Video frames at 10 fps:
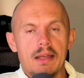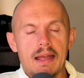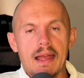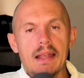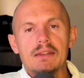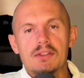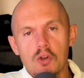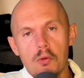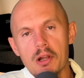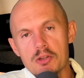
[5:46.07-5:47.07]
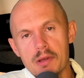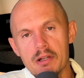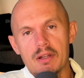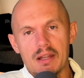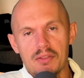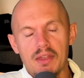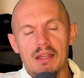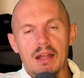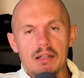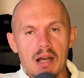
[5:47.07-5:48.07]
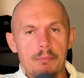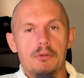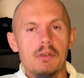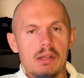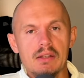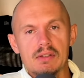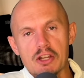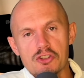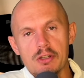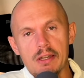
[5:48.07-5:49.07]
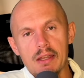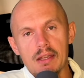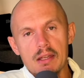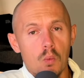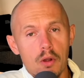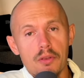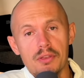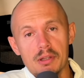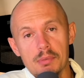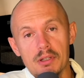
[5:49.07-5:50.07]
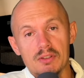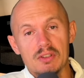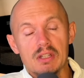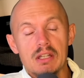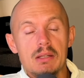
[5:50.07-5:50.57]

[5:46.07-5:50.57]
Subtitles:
and so much better that I think an upgrade is actually worth it, because